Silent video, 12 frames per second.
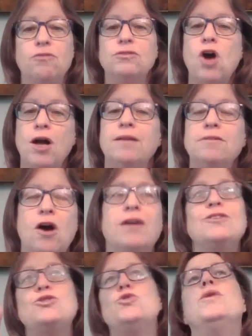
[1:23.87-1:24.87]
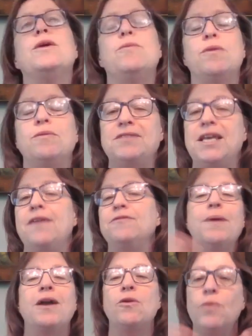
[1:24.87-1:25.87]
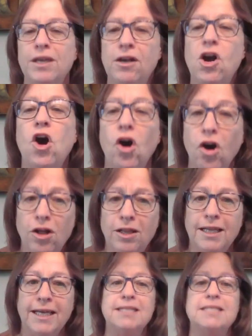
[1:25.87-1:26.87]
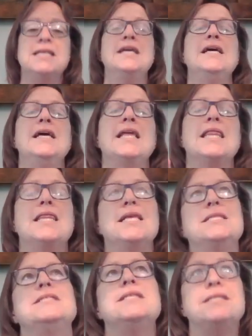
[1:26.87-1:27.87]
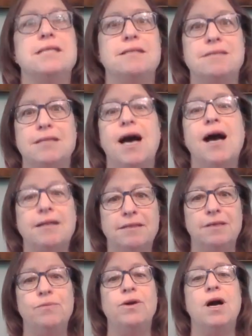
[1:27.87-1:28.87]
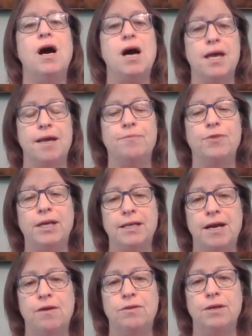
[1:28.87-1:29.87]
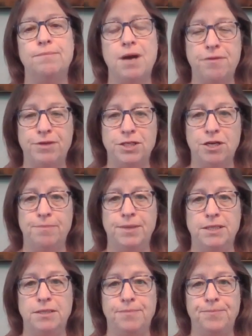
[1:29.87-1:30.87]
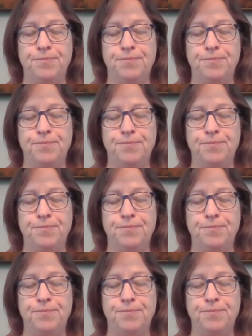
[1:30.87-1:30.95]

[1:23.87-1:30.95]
not enjoying what we've saved, no matter what you call it. This is exactly where I am right now in my retirement.